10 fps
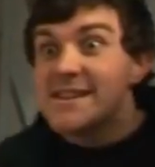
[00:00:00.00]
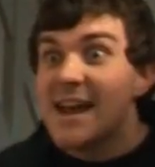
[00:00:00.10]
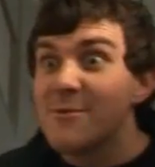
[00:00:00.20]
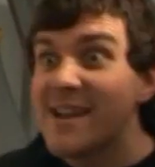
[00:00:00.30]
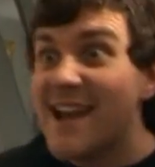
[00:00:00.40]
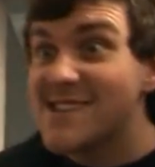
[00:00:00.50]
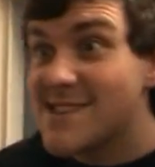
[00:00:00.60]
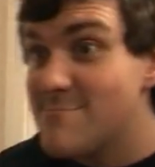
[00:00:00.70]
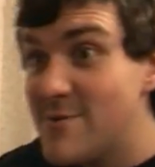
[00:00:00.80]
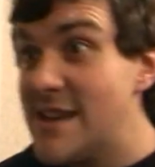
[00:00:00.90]
Now we're getting
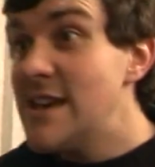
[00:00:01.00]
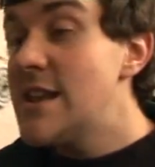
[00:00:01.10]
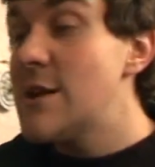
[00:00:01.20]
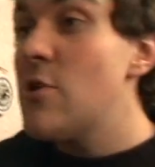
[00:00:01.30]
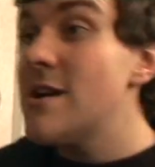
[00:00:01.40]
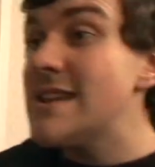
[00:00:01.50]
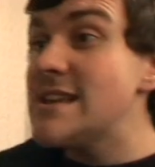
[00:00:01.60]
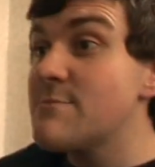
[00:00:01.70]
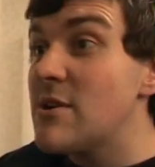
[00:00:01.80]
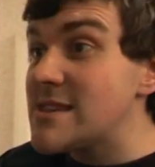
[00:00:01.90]
somewhere. Now what I need
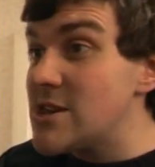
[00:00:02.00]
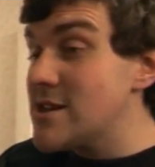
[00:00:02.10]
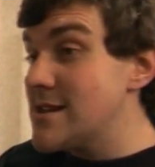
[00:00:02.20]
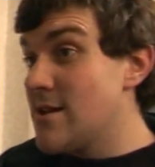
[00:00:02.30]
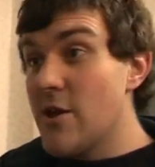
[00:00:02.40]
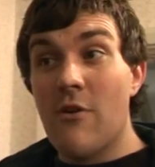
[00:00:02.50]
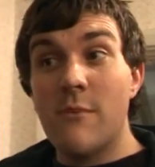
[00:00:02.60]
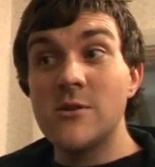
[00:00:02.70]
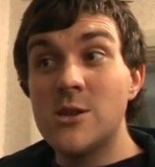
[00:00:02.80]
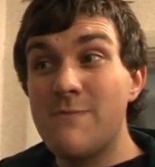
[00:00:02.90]
is my circuit diagram,
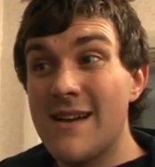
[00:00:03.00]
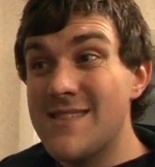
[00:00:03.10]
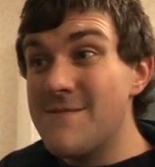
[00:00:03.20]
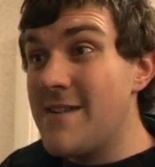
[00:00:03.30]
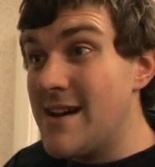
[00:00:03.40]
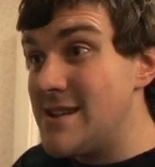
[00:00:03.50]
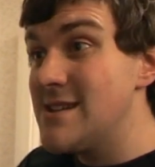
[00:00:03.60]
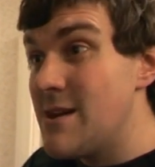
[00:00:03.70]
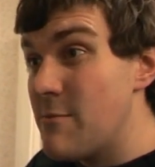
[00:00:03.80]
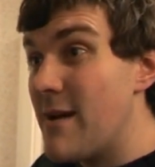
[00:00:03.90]
which is back in the van.
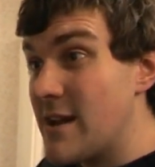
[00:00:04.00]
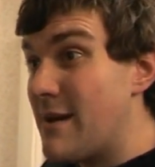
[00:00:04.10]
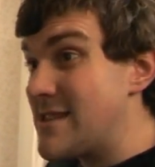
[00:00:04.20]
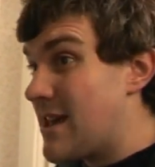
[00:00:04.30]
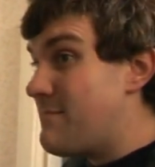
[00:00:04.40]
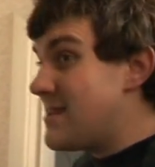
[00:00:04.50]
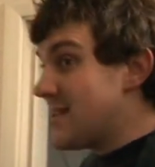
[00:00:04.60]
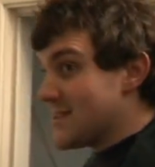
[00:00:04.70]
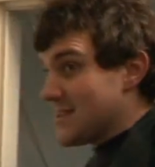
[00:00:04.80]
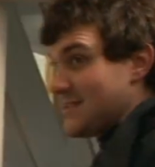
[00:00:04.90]
Be back in about 10
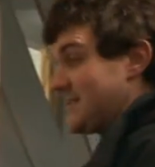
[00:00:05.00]
minutes.